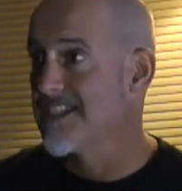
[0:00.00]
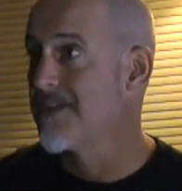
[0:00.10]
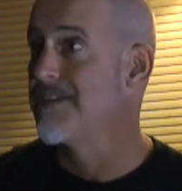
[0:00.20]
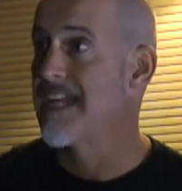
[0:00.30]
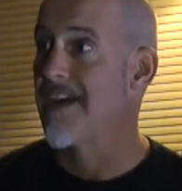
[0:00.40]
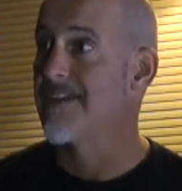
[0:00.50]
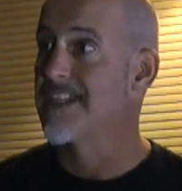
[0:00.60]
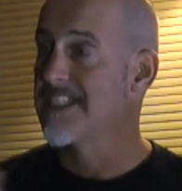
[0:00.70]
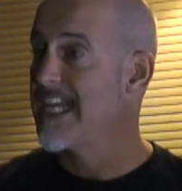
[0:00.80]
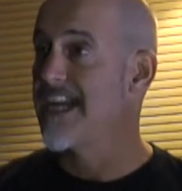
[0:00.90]
tuned down to
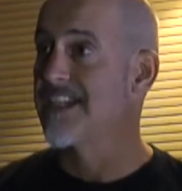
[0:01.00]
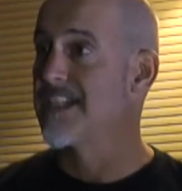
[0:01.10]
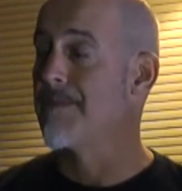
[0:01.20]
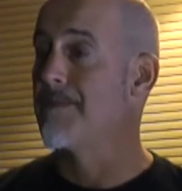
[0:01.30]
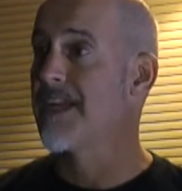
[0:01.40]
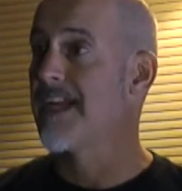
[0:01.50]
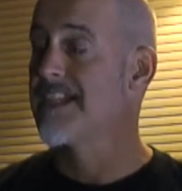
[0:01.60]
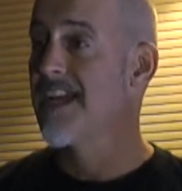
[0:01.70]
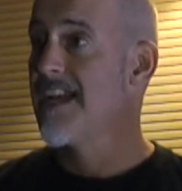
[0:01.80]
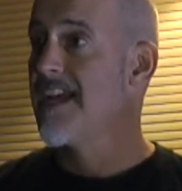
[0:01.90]
C or something,
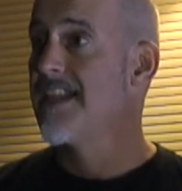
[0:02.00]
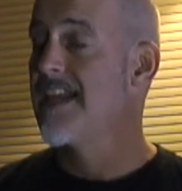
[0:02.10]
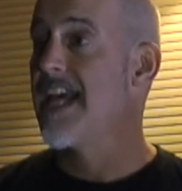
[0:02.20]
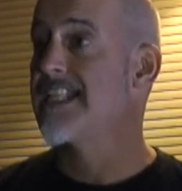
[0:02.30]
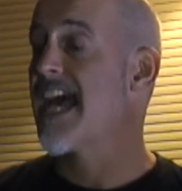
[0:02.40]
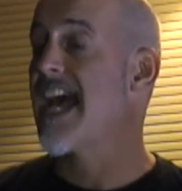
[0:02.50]
because it's